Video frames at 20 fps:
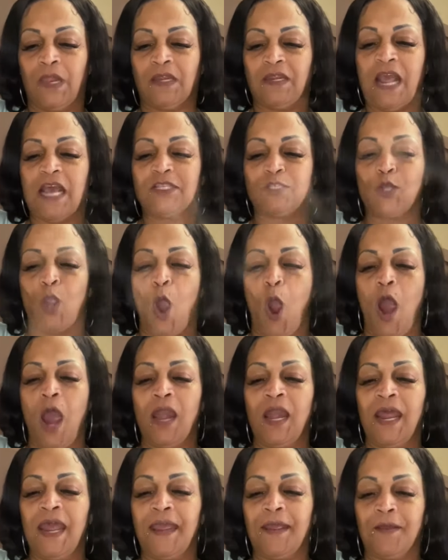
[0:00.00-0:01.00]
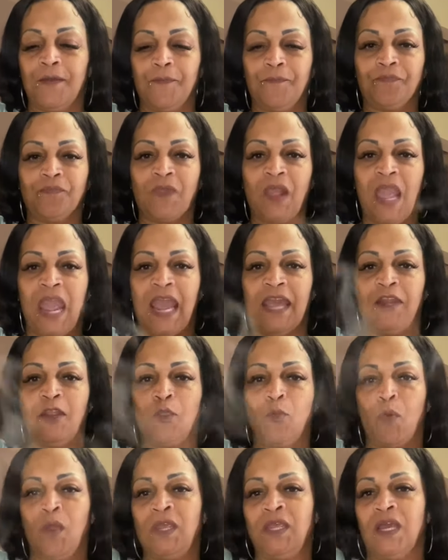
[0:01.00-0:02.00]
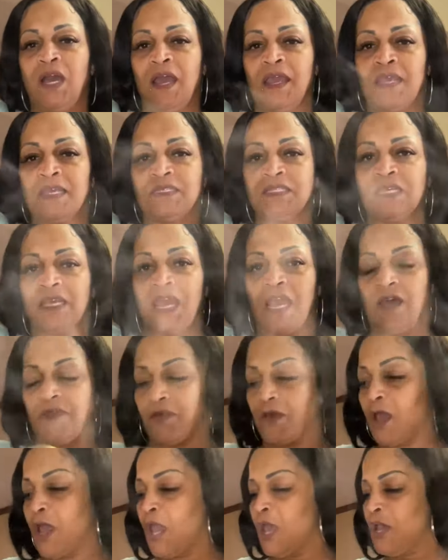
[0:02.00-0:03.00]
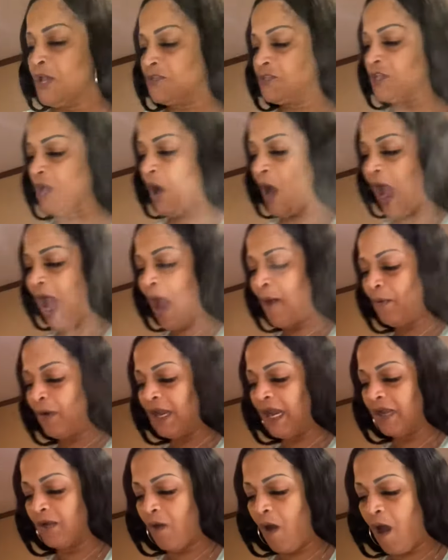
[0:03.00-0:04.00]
That's garlic and the green onions together. So I would let it